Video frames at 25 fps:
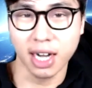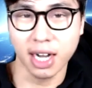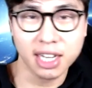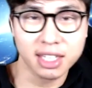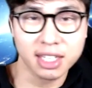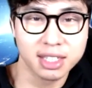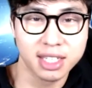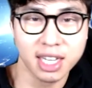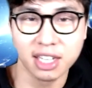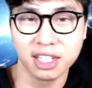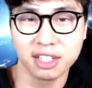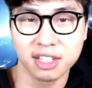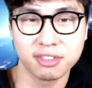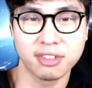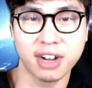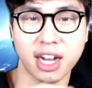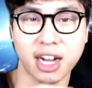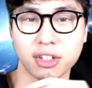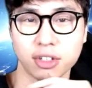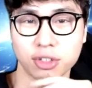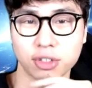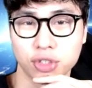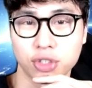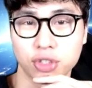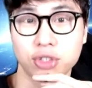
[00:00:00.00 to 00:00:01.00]
identify
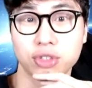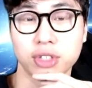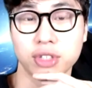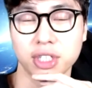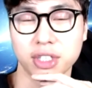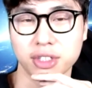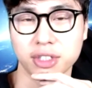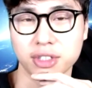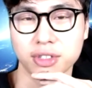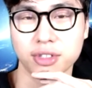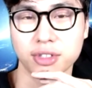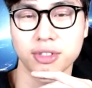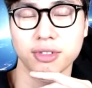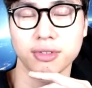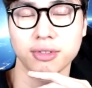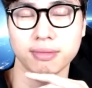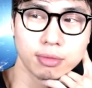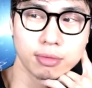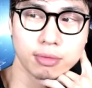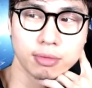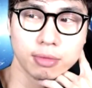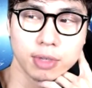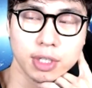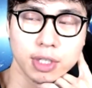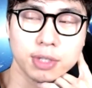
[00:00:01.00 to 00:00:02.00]
those triggers.
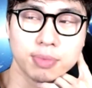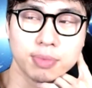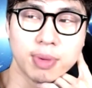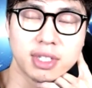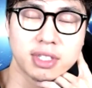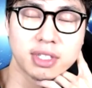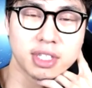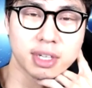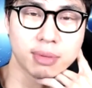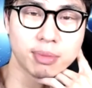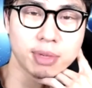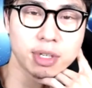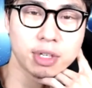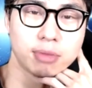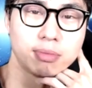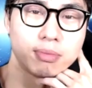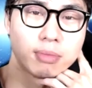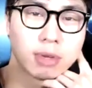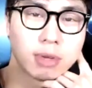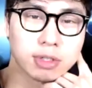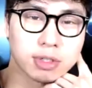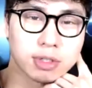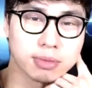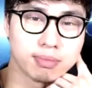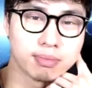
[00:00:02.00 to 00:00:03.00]
What's been some of your
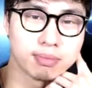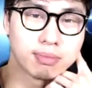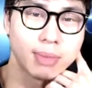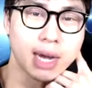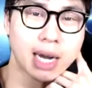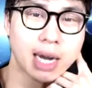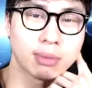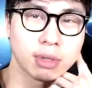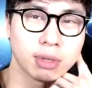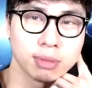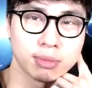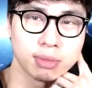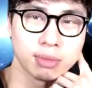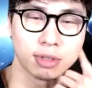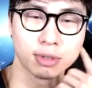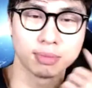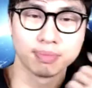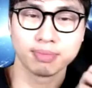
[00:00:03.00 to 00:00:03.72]
most memorable